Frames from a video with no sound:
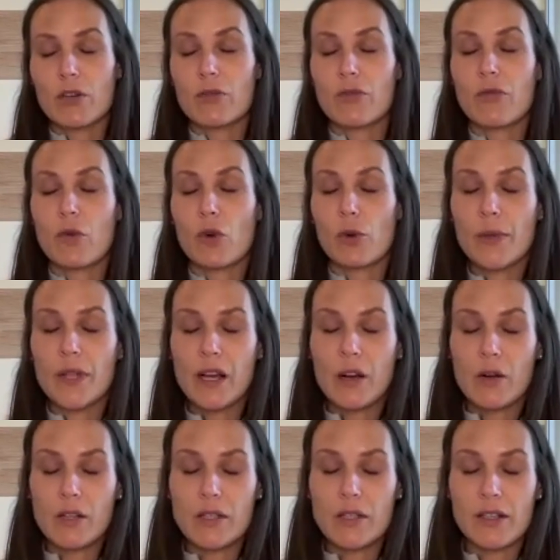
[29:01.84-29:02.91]
forming
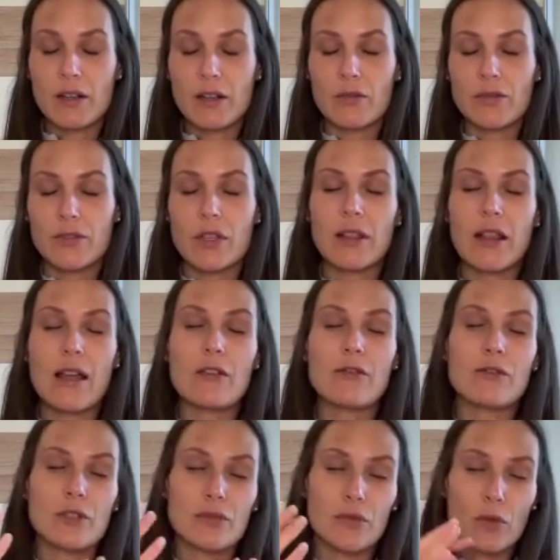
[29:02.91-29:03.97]
ourselves, life
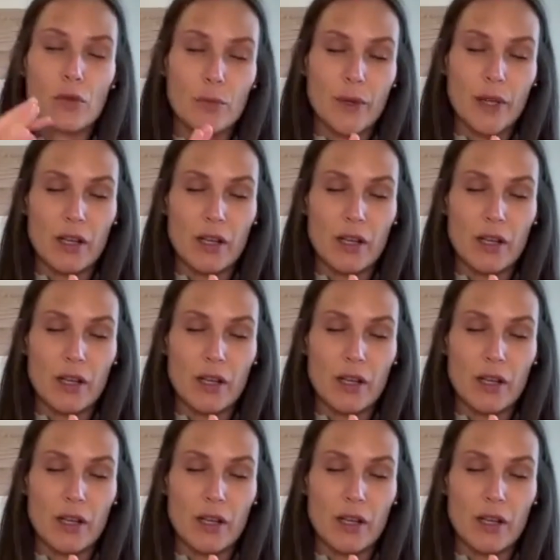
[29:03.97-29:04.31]
is forming